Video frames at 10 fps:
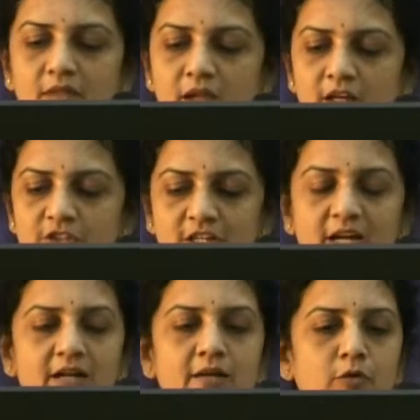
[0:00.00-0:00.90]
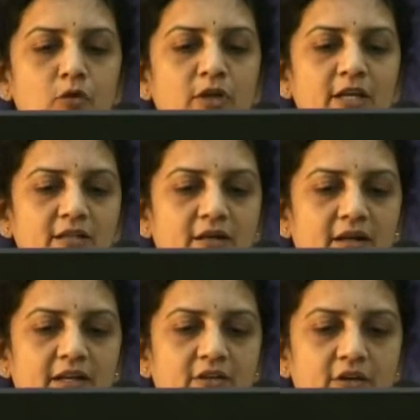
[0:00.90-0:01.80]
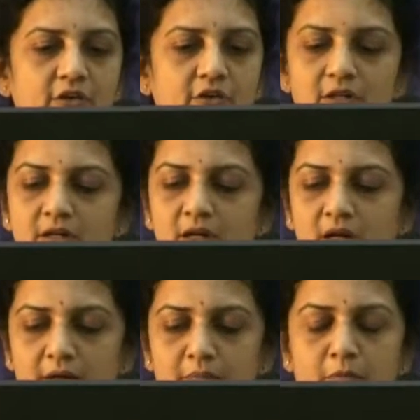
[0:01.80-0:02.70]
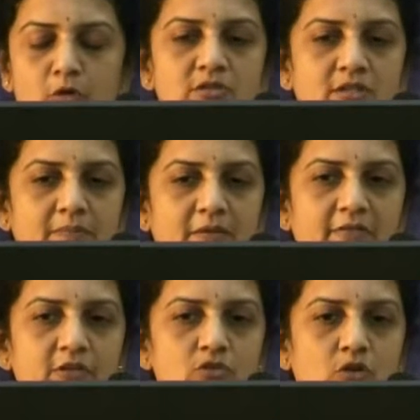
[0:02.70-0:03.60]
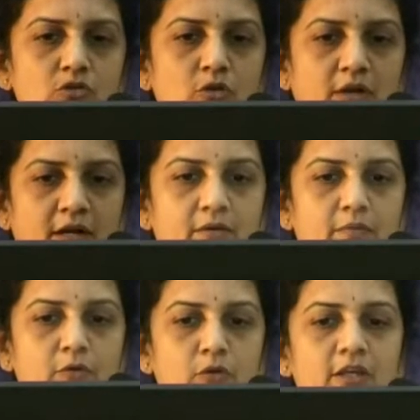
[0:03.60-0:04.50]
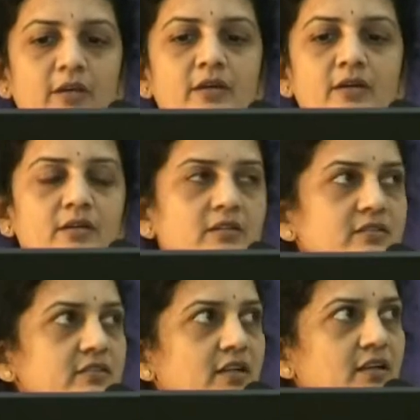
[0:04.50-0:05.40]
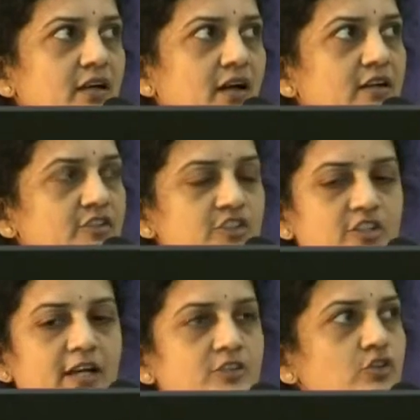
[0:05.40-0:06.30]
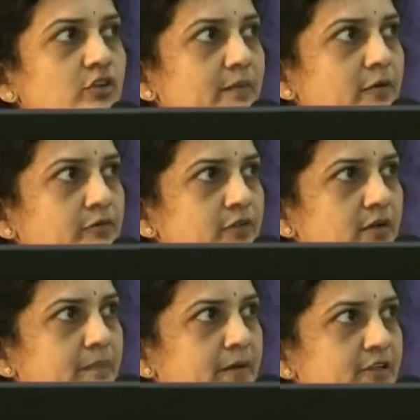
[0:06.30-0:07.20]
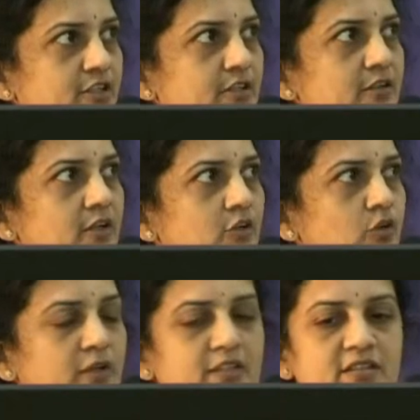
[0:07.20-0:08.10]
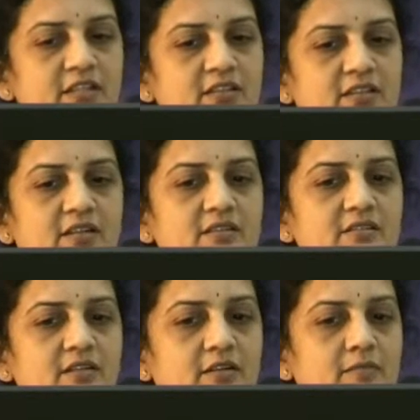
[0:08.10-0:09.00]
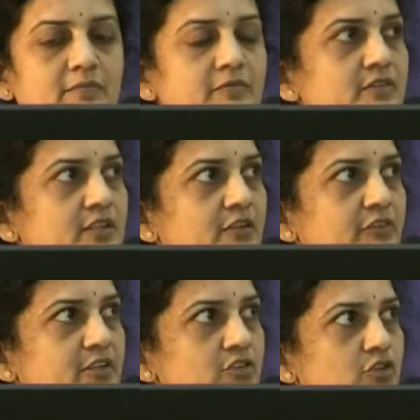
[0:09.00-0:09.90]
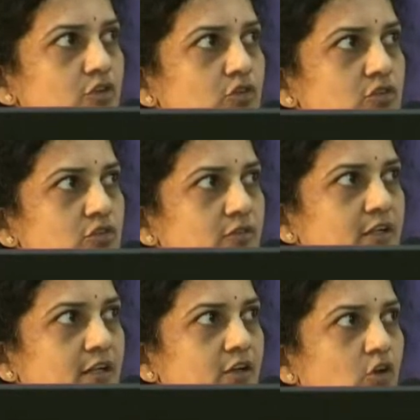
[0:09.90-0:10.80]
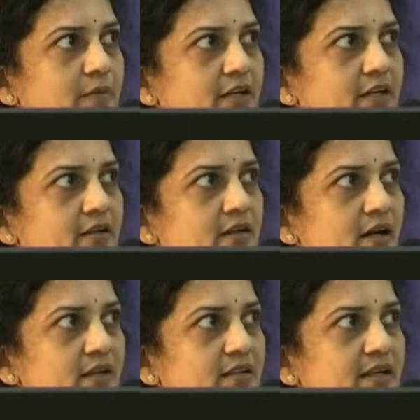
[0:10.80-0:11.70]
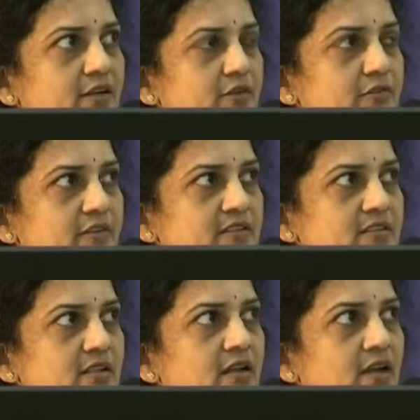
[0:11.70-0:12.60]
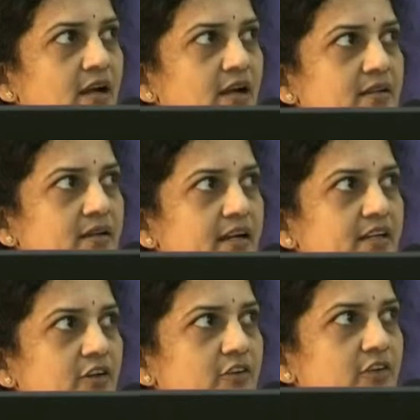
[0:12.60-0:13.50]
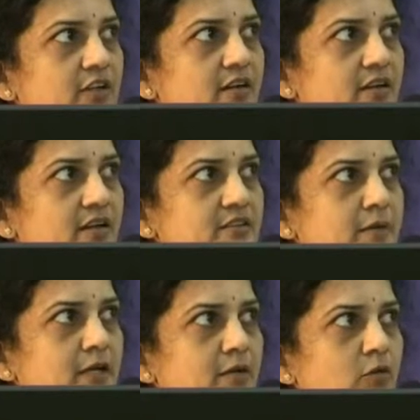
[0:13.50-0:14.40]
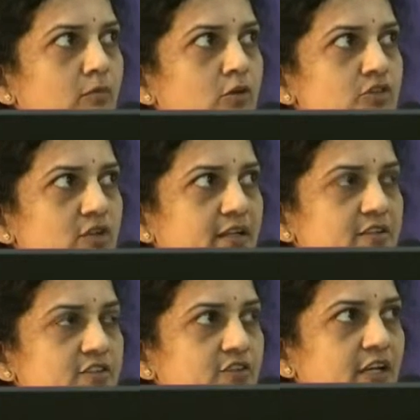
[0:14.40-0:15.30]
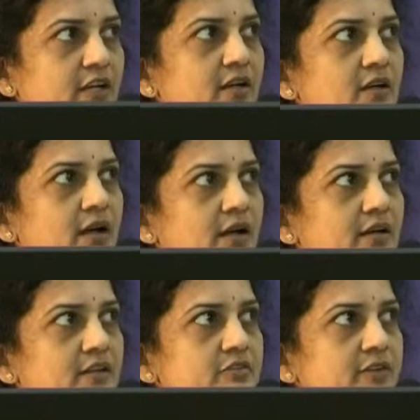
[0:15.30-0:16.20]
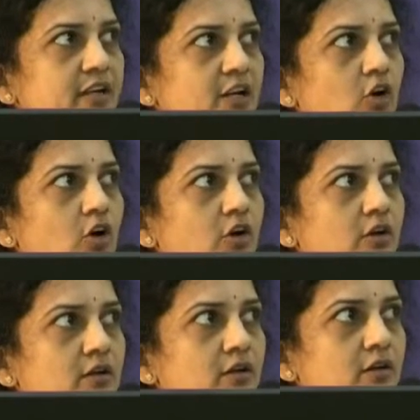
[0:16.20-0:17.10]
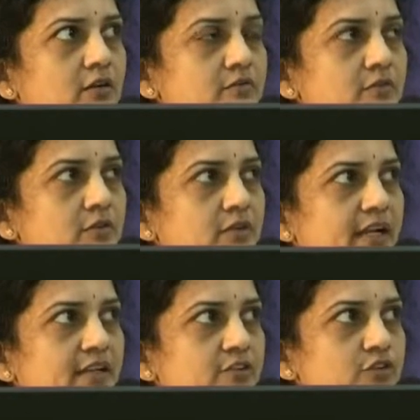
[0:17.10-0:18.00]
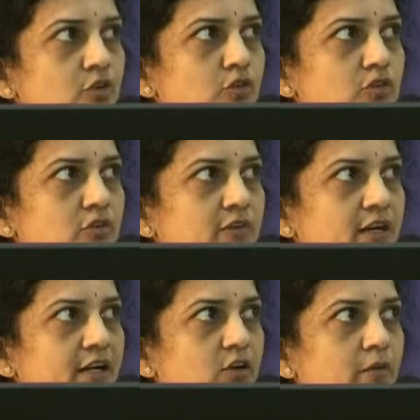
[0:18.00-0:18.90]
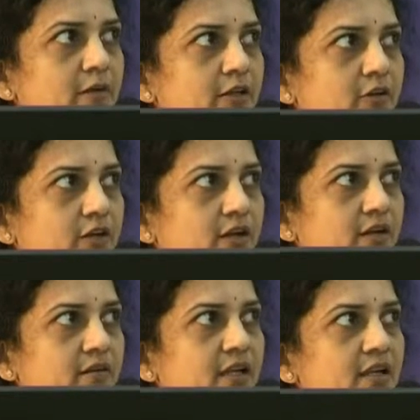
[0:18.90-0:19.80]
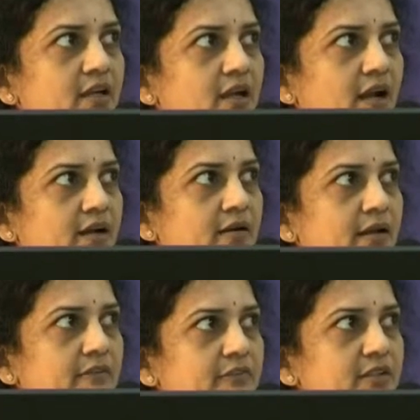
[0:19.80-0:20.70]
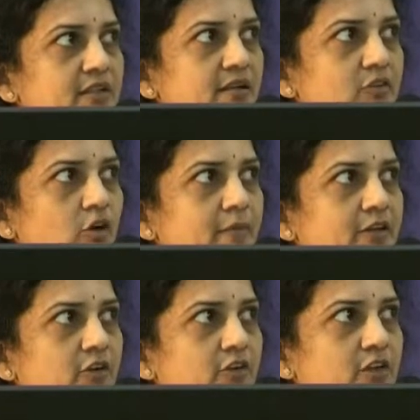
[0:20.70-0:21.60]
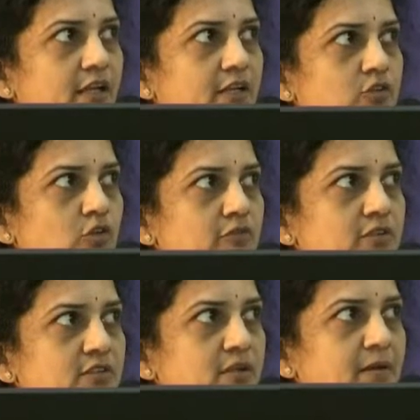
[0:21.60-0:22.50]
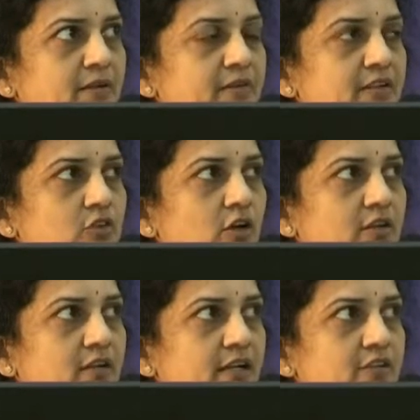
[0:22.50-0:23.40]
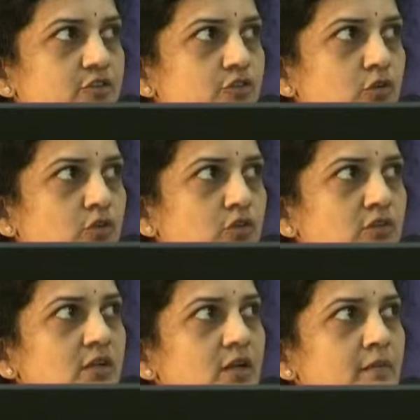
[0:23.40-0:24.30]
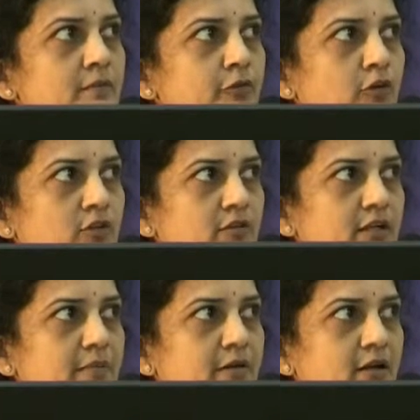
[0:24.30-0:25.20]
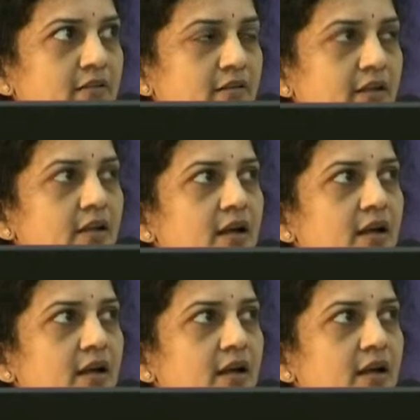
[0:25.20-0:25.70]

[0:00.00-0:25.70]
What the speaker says: And she had a bruit in the right carotid, and both the subclavians also had a bruit. This is an arch angiogram of the patient. You can see that there is a significant stenosis of the innominate at the end of the vessel, and the right carotid artery has become almost like a string, and it's very long, tight stenosis of the right common carotid artery. And after the common carotid takes off, the subclavian has got a tight stenosis before the vertebral artery.